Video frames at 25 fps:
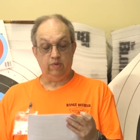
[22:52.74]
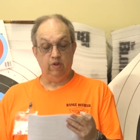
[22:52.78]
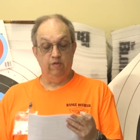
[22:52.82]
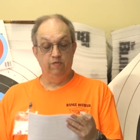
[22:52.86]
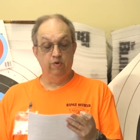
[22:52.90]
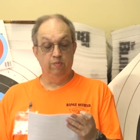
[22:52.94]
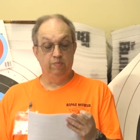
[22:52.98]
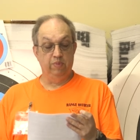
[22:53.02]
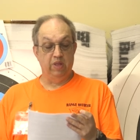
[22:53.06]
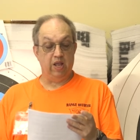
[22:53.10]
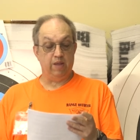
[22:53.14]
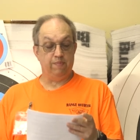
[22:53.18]

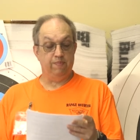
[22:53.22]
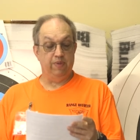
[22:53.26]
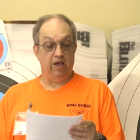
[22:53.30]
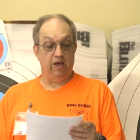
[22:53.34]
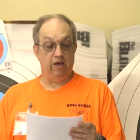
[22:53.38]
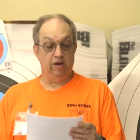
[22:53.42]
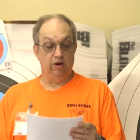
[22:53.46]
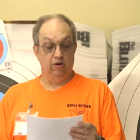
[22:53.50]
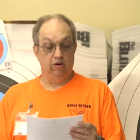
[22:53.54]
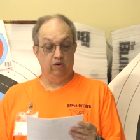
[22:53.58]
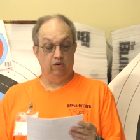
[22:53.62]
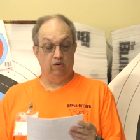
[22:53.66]
For black
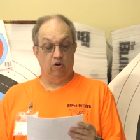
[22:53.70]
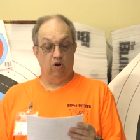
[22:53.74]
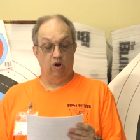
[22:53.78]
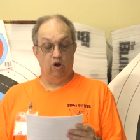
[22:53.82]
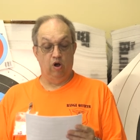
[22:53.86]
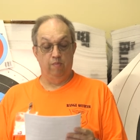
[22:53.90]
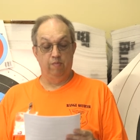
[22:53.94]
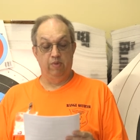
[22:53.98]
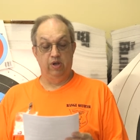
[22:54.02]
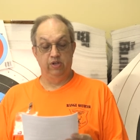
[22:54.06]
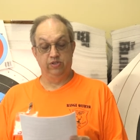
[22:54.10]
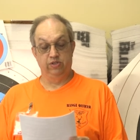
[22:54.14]
powder,
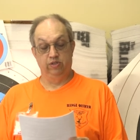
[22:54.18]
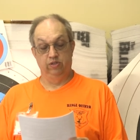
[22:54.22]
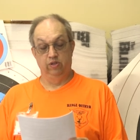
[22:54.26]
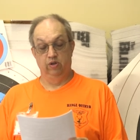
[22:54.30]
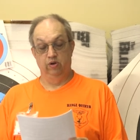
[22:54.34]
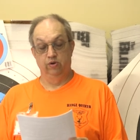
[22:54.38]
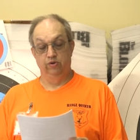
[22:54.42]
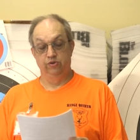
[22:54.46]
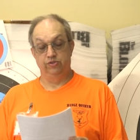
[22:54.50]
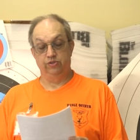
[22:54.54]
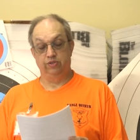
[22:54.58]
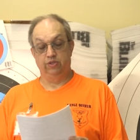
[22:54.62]
all
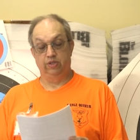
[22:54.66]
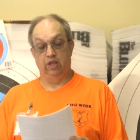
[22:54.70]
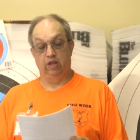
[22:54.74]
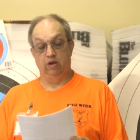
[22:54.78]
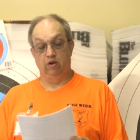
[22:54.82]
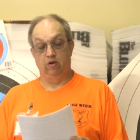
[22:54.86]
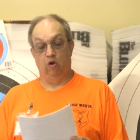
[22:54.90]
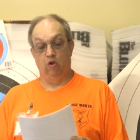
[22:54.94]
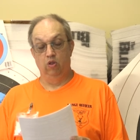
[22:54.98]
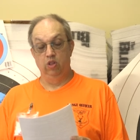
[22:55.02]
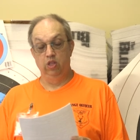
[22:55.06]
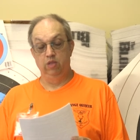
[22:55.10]
muzzleloaders
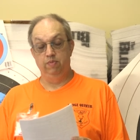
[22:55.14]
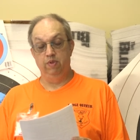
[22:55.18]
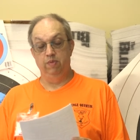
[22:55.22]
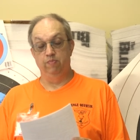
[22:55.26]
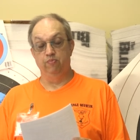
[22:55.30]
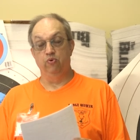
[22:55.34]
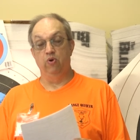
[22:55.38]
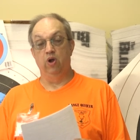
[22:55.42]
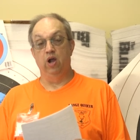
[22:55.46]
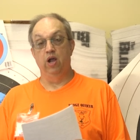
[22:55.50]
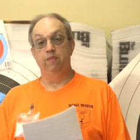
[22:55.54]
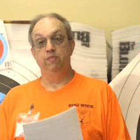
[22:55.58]
can only be
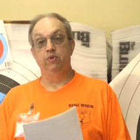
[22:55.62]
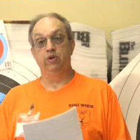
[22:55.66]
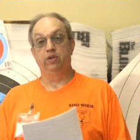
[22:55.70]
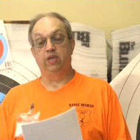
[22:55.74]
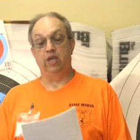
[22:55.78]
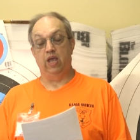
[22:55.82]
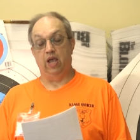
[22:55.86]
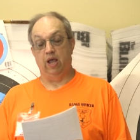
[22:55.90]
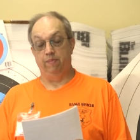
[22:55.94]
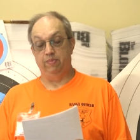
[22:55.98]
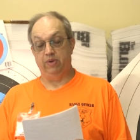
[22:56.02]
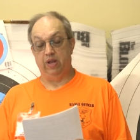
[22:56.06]
primed or
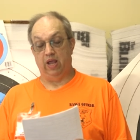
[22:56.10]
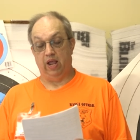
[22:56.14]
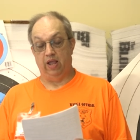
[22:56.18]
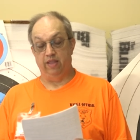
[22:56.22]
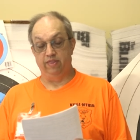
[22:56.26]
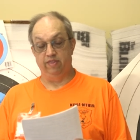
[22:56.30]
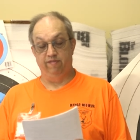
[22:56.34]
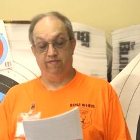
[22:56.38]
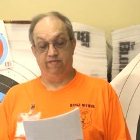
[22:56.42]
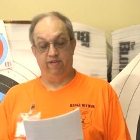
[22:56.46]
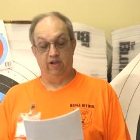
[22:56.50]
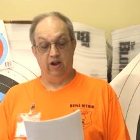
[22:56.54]
capped
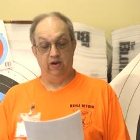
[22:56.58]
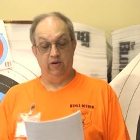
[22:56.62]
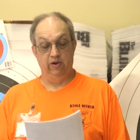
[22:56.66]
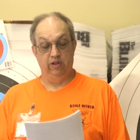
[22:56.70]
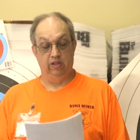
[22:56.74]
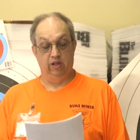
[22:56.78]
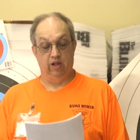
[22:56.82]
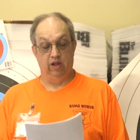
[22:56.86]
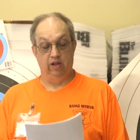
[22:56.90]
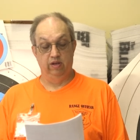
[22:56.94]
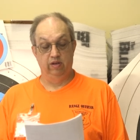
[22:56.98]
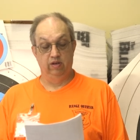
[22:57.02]
at the
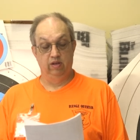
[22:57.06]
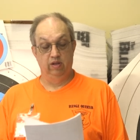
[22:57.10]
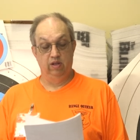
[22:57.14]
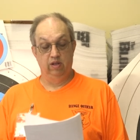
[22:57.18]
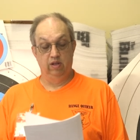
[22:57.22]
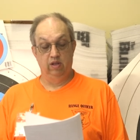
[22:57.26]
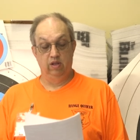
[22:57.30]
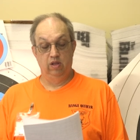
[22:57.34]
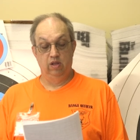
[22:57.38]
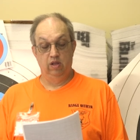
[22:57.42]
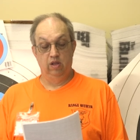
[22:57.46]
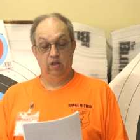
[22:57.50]
firing line.
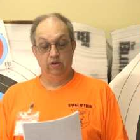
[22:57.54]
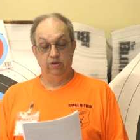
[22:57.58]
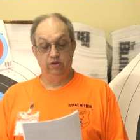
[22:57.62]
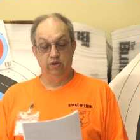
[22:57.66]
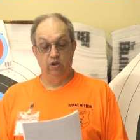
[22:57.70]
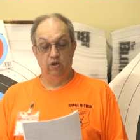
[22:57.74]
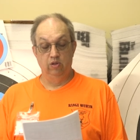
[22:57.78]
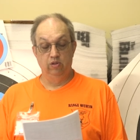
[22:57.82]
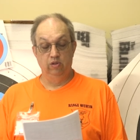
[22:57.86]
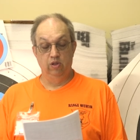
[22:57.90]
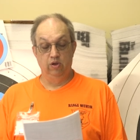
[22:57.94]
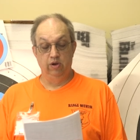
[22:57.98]

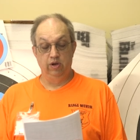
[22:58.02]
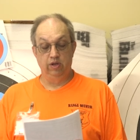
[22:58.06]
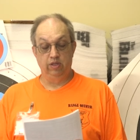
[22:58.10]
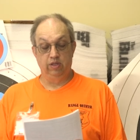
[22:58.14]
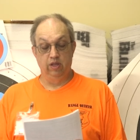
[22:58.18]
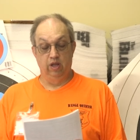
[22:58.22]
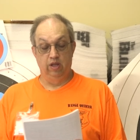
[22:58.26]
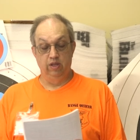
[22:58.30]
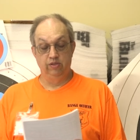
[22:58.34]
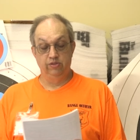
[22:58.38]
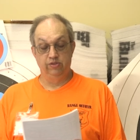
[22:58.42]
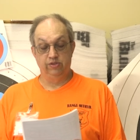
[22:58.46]
No loaded
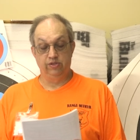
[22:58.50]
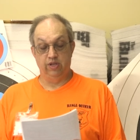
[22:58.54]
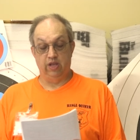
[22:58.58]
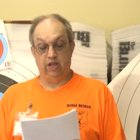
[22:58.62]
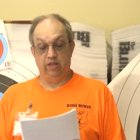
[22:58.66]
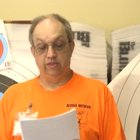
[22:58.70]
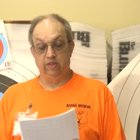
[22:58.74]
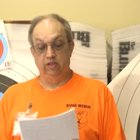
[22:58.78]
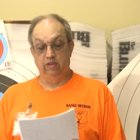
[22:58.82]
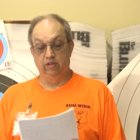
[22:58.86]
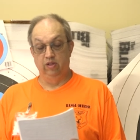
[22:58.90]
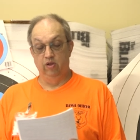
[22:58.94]
guns
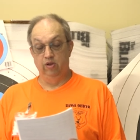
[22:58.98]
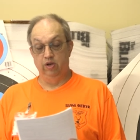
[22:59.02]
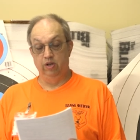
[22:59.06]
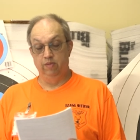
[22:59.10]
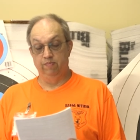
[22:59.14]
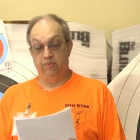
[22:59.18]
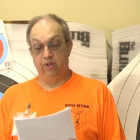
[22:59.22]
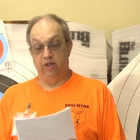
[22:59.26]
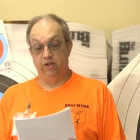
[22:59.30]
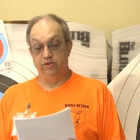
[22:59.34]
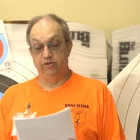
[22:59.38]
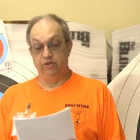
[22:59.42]
at the
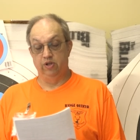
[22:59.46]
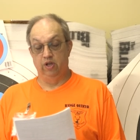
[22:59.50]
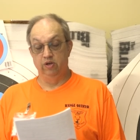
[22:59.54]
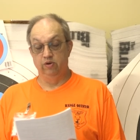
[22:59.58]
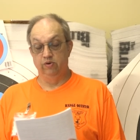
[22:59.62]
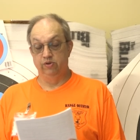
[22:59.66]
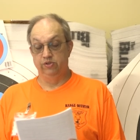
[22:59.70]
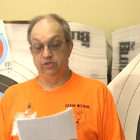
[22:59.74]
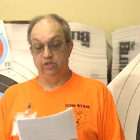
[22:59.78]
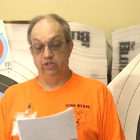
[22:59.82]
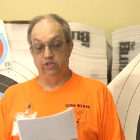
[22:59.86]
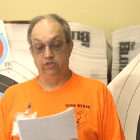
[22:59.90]
loading bench
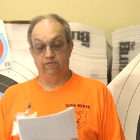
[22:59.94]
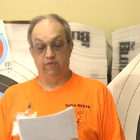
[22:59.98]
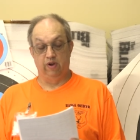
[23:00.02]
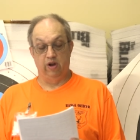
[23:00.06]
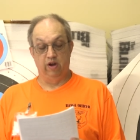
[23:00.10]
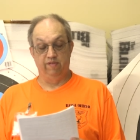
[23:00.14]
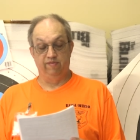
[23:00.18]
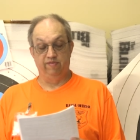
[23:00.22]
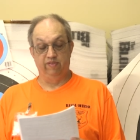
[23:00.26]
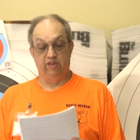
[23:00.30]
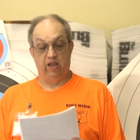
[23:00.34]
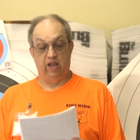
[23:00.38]
under a
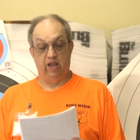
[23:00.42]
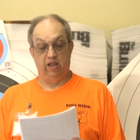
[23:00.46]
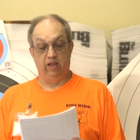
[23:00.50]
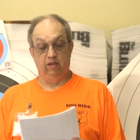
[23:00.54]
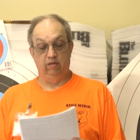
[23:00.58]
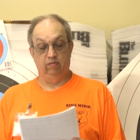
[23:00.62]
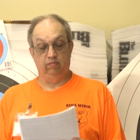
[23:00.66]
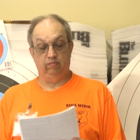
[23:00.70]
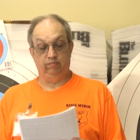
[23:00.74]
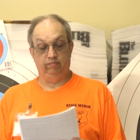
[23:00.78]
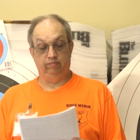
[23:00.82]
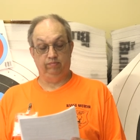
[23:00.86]
ceasefire flag.
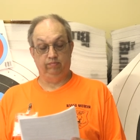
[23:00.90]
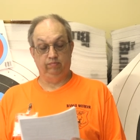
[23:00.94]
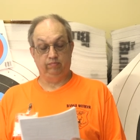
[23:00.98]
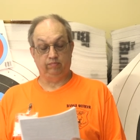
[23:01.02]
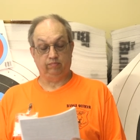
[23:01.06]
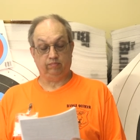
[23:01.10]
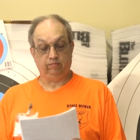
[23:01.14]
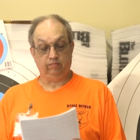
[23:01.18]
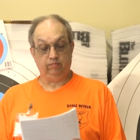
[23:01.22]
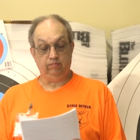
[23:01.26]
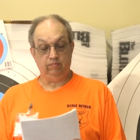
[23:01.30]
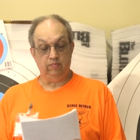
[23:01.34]

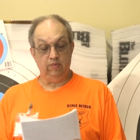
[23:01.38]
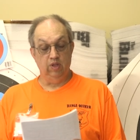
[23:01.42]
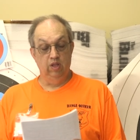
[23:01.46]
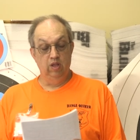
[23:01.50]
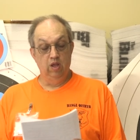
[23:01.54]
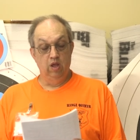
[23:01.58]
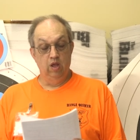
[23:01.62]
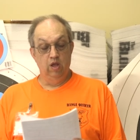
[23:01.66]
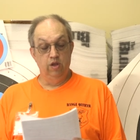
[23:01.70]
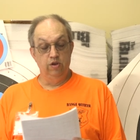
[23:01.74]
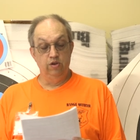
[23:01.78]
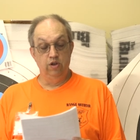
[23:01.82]

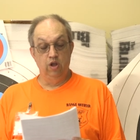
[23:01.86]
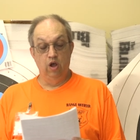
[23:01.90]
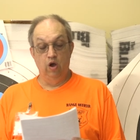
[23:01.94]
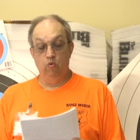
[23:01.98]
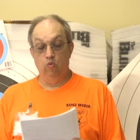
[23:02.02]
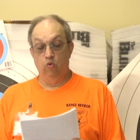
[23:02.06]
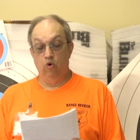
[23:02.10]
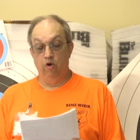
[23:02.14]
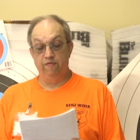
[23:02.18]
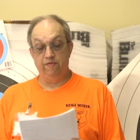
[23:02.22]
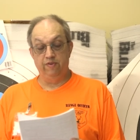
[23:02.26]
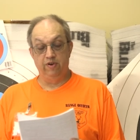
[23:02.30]
No
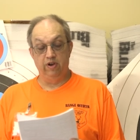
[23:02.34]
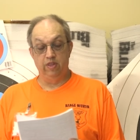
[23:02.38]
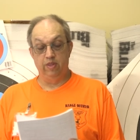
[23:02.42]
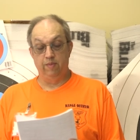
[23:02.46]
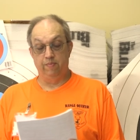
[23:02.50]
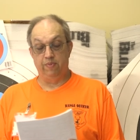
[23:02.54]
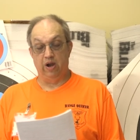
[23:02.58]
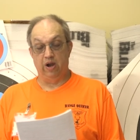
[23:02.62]
wolfing of the